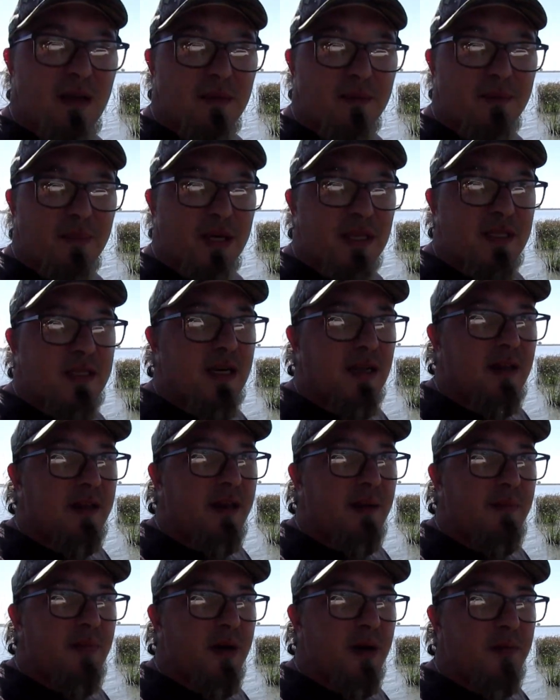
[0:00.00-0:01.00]
but I'll
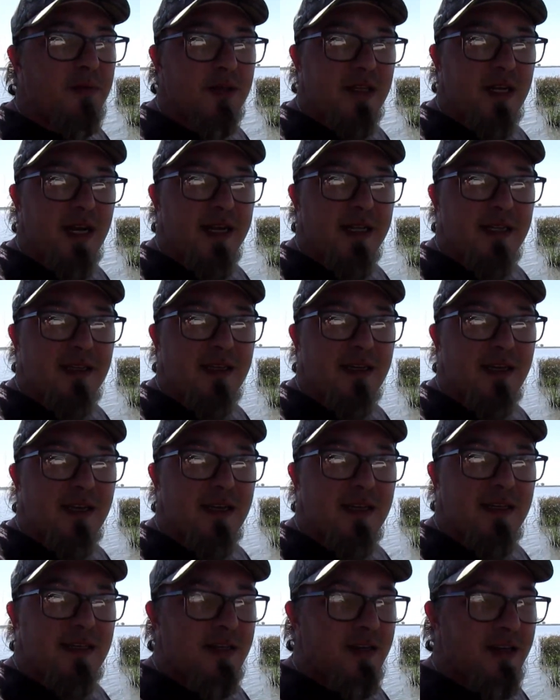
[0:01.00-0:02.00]
keep you up to date.
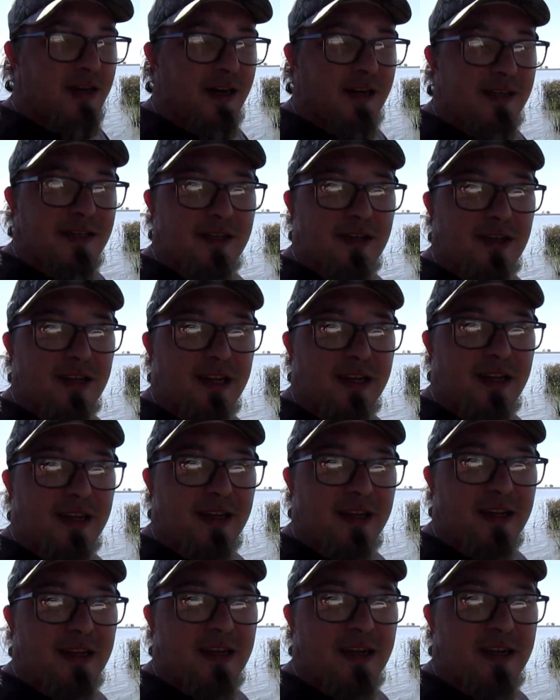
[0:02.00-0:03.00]
See you guys in
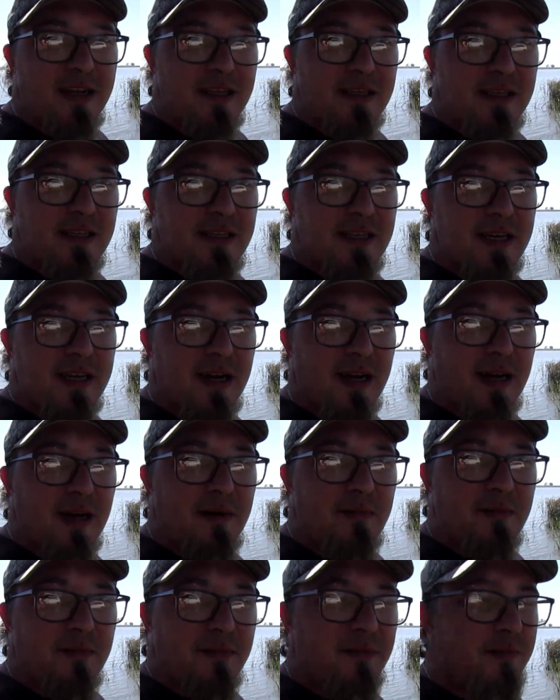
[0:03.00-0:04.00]
the next
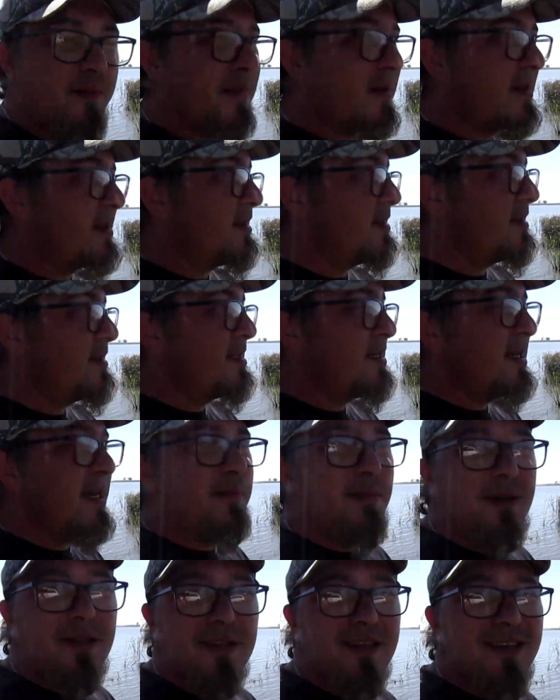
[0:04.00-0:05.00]
um,
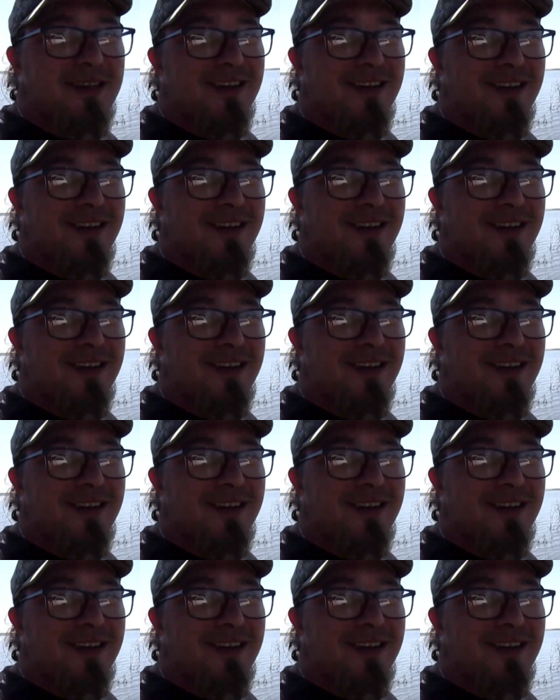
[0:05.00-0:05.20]
segment.